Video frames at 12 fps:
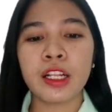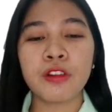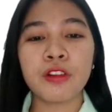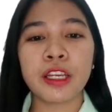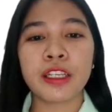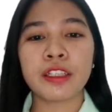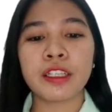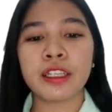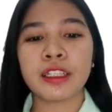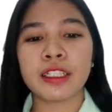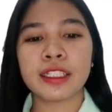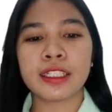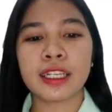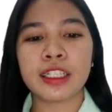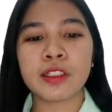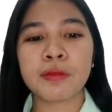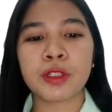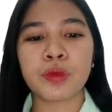calculating the
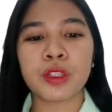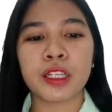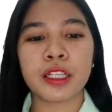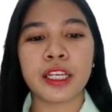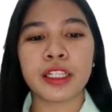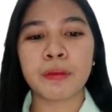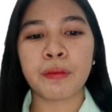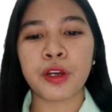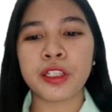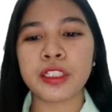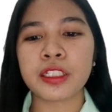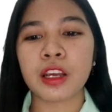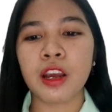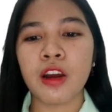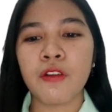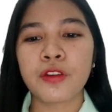distance between the data points.